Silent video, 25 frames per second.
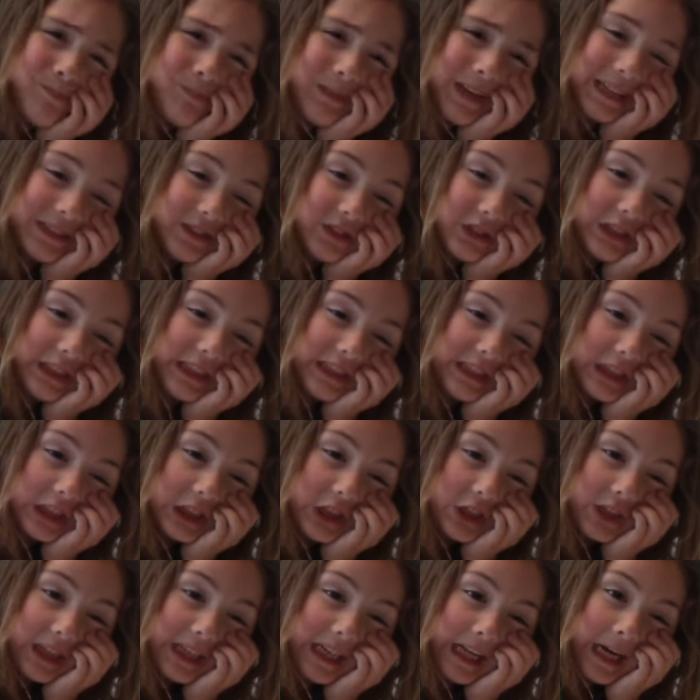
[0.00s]
Kirsten's
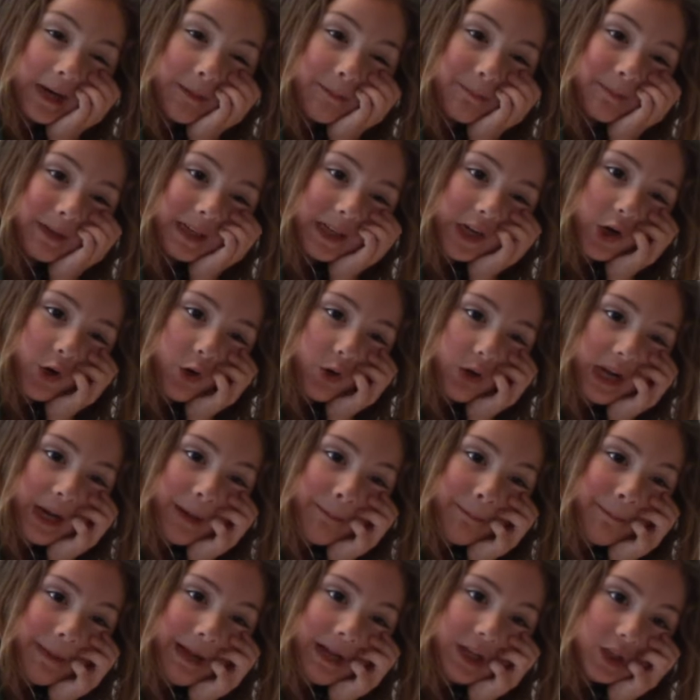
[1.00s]
going to help me hold
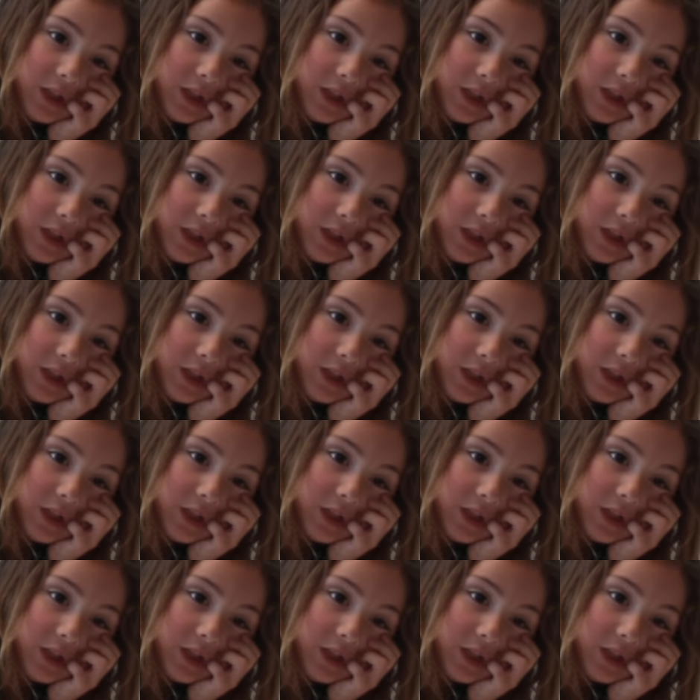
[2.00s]
them,